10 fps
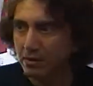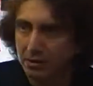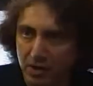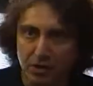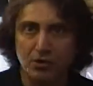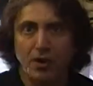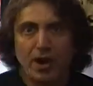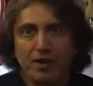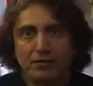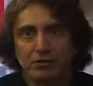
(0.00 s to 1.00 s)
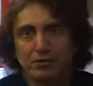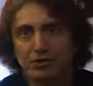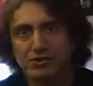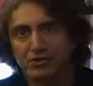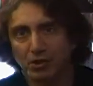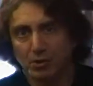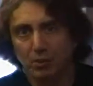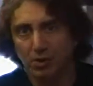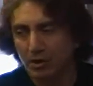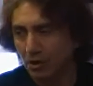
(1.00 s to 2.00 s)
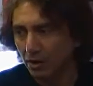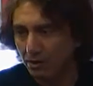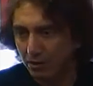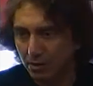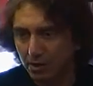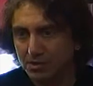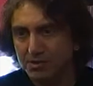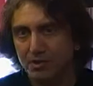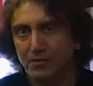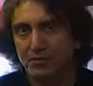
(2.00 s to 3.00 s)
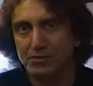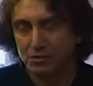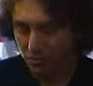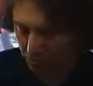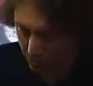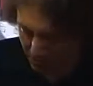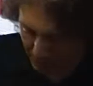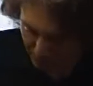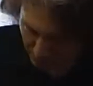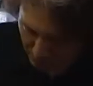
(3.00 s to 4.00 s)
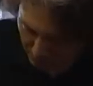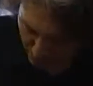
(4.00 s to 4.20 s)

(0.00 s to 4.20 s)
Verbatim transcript: uh, then you have to consult one another. That's a different story.